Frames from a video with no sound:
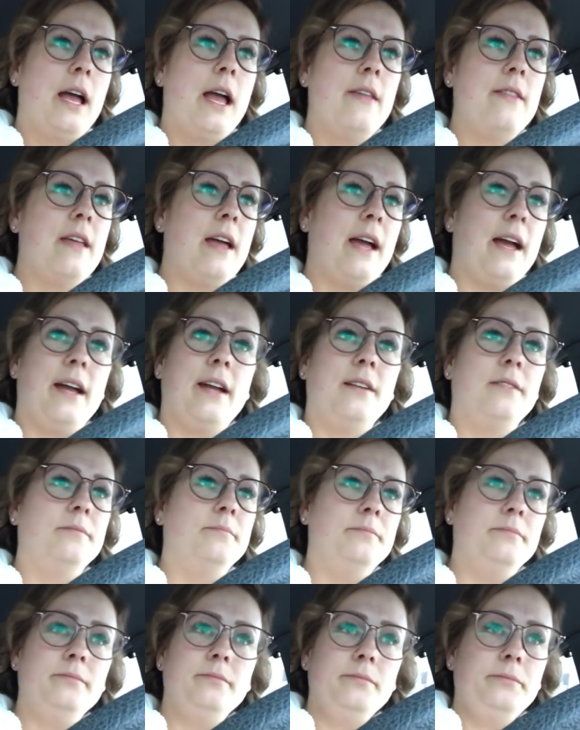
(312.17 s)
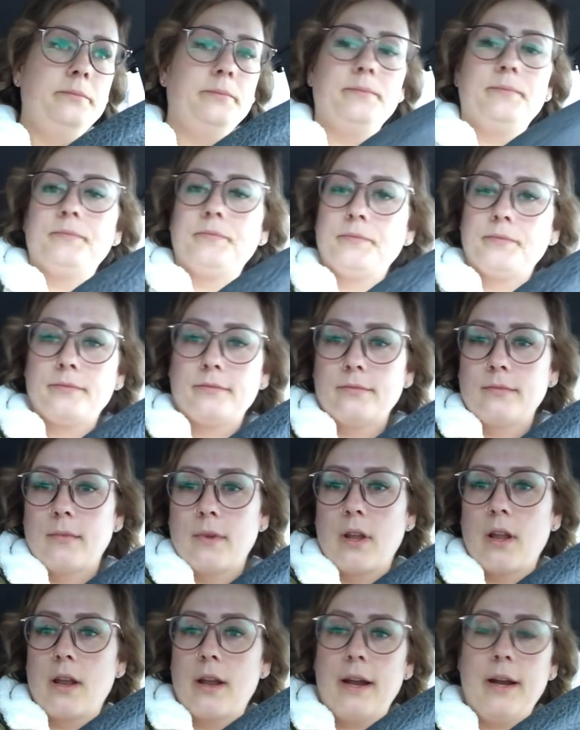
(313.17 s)
And then
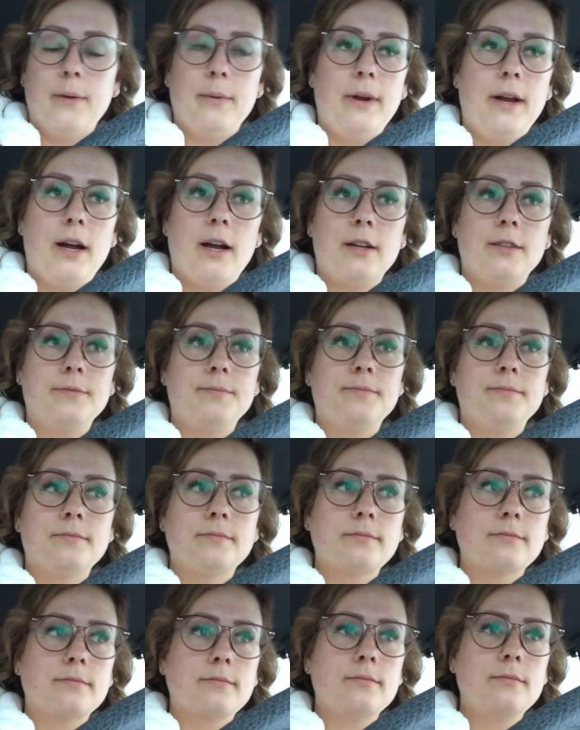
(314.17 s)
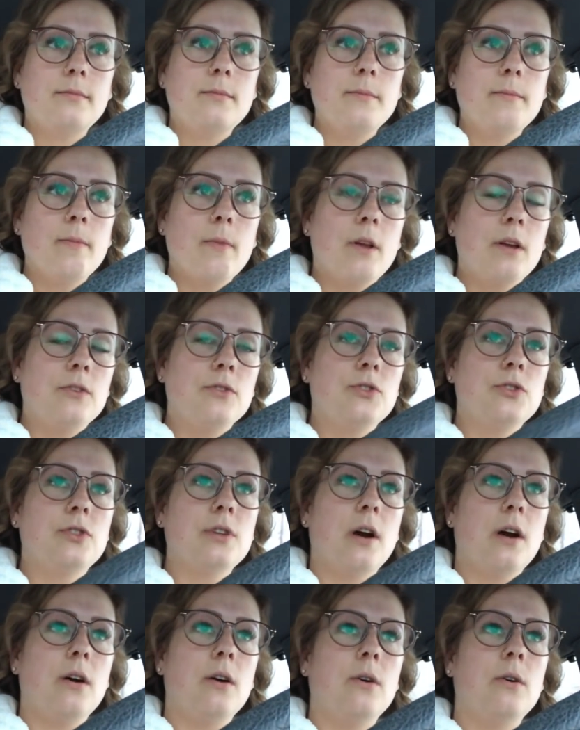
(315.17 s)
here we are.
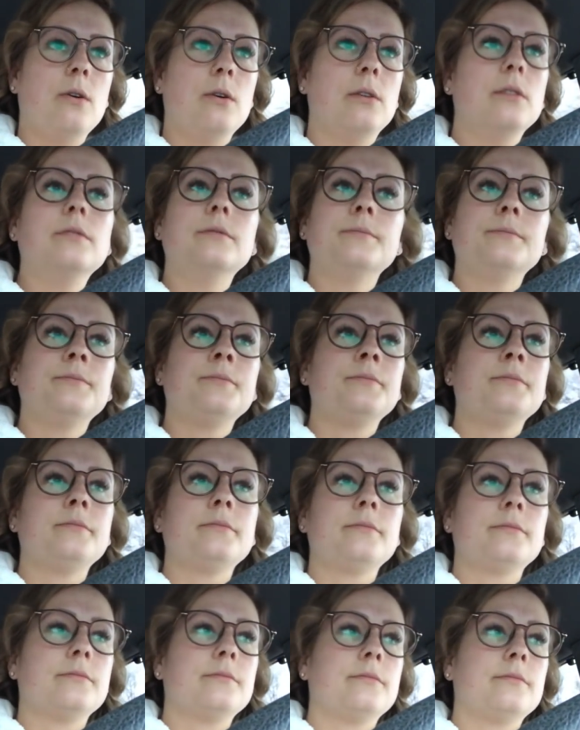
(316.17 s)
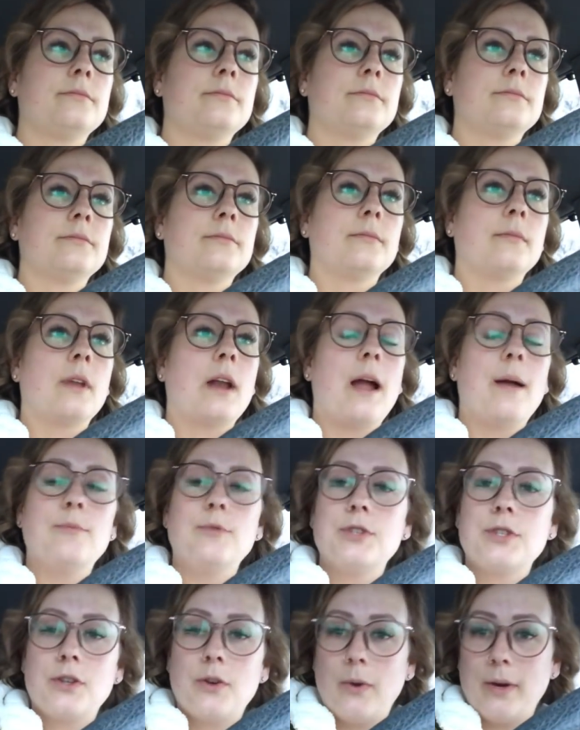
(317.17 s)
So
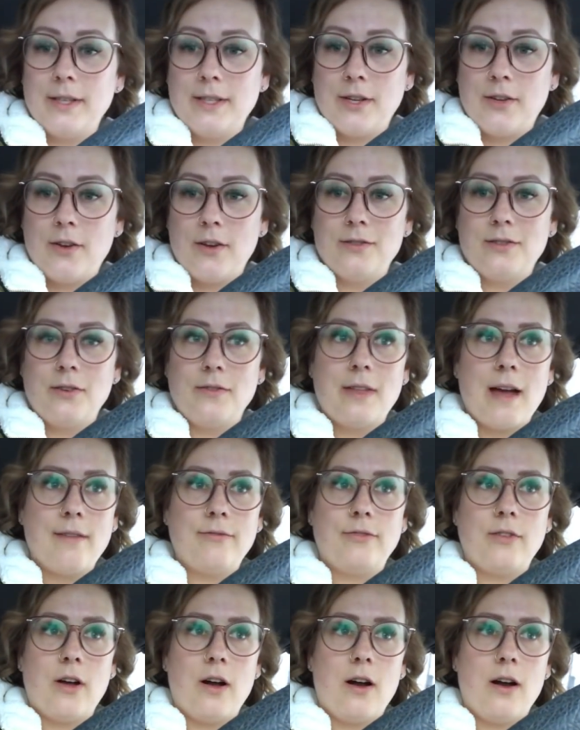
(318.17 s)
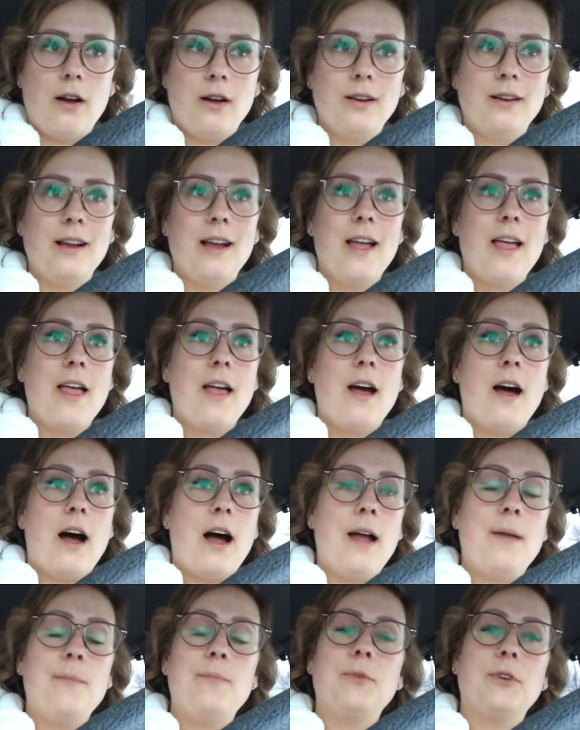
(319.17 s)
I'm just going to close out that vlog.
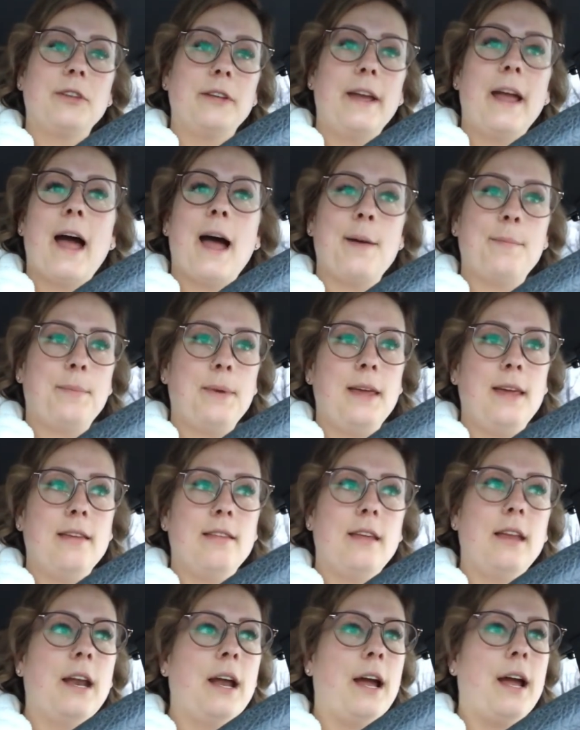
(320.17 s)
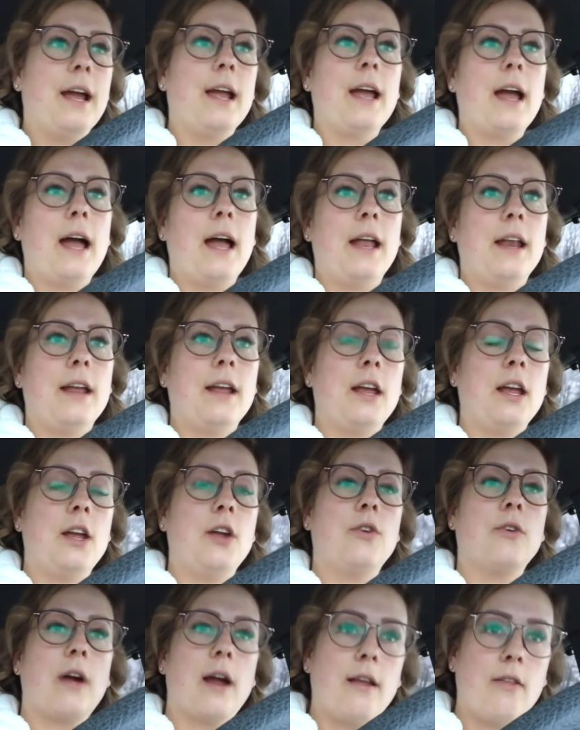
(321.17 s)
I'm really happy that I had a
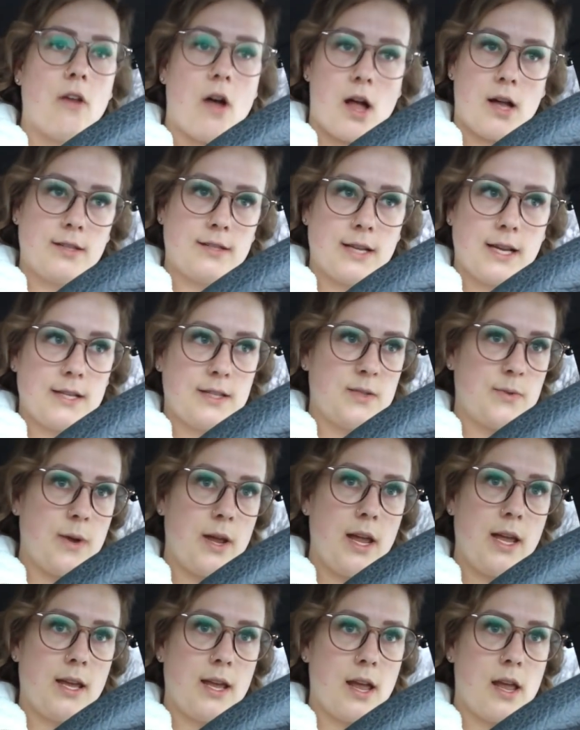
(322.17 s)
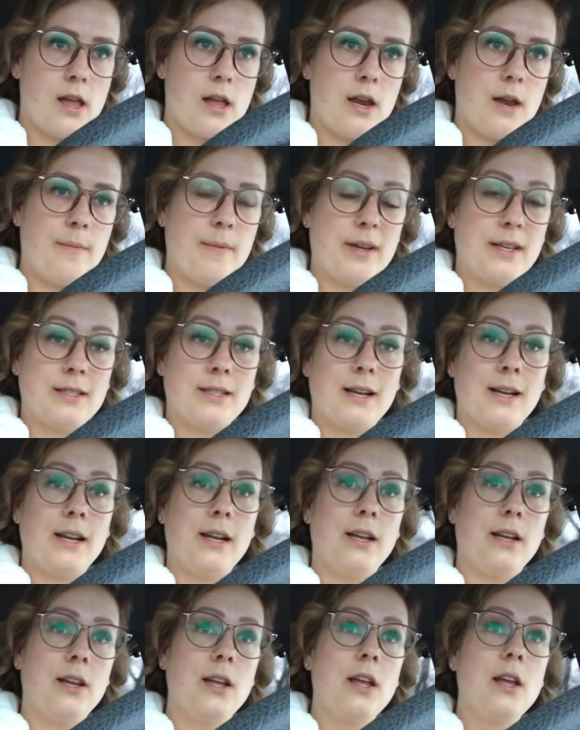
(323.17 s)
great loss last week, and I'm
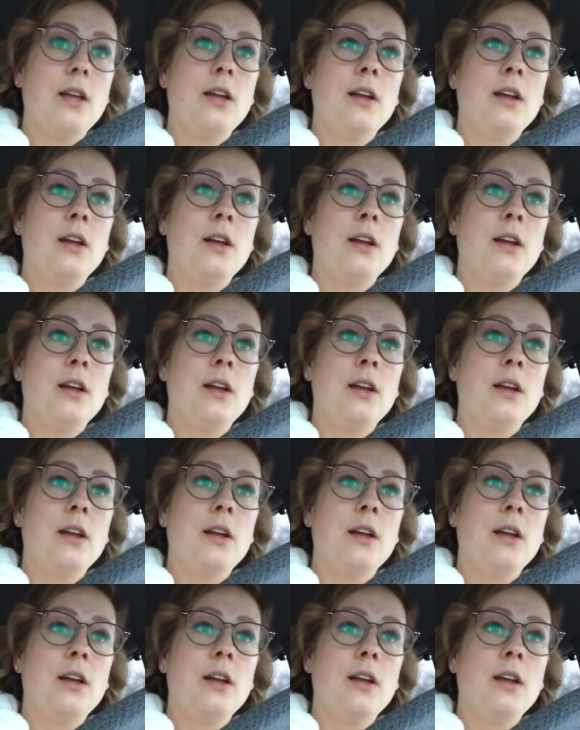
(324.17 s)
excited